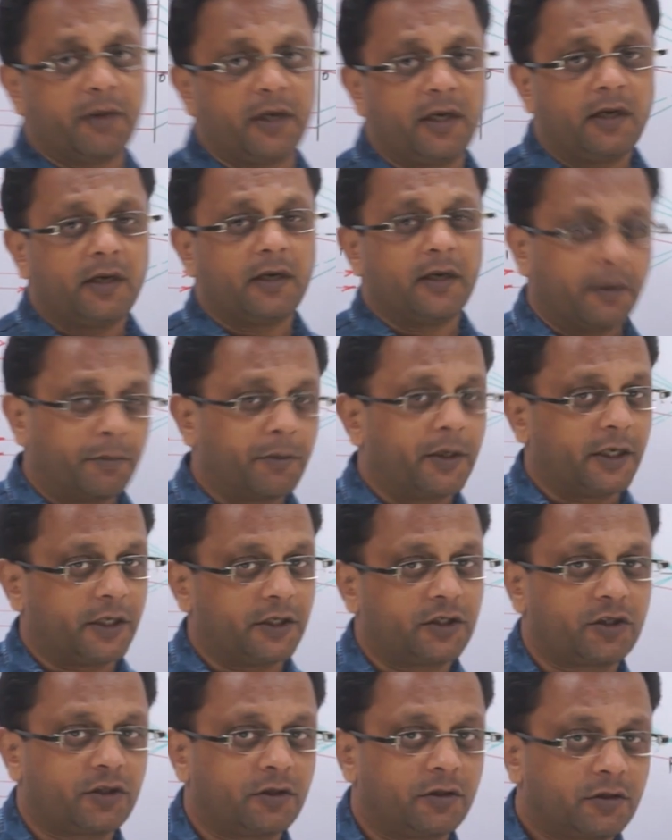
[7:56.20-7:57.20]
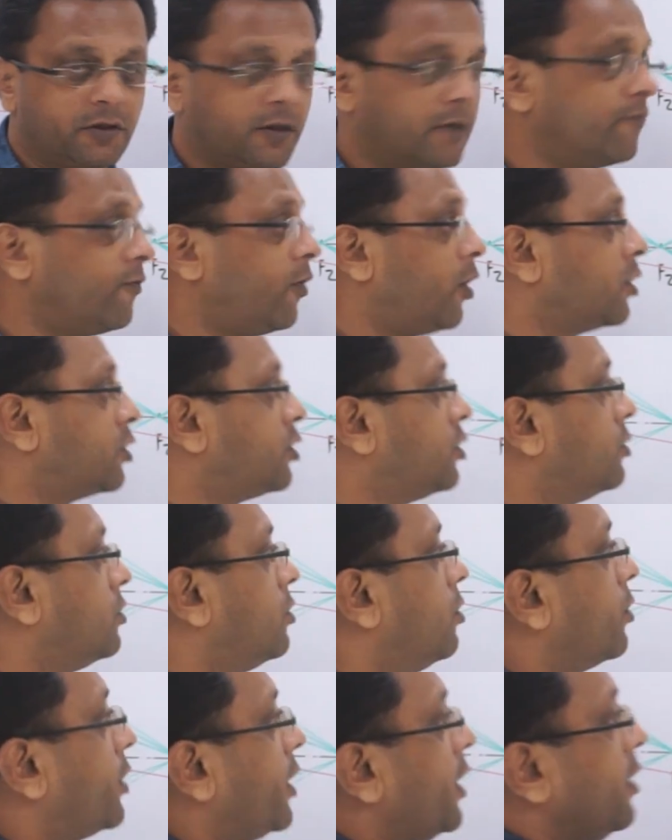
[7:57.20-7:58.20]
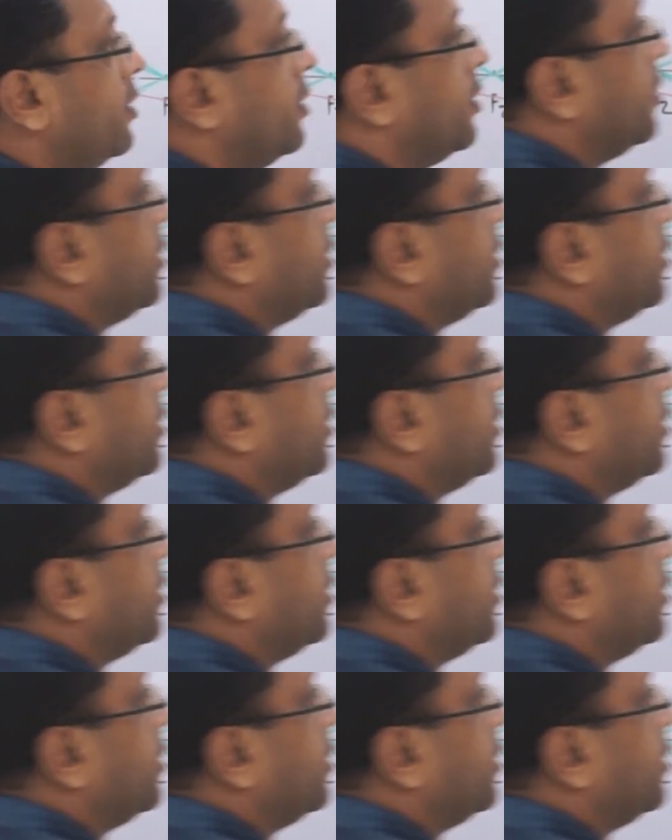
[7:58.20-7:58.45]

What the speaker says: be diminished somewhat. Okay,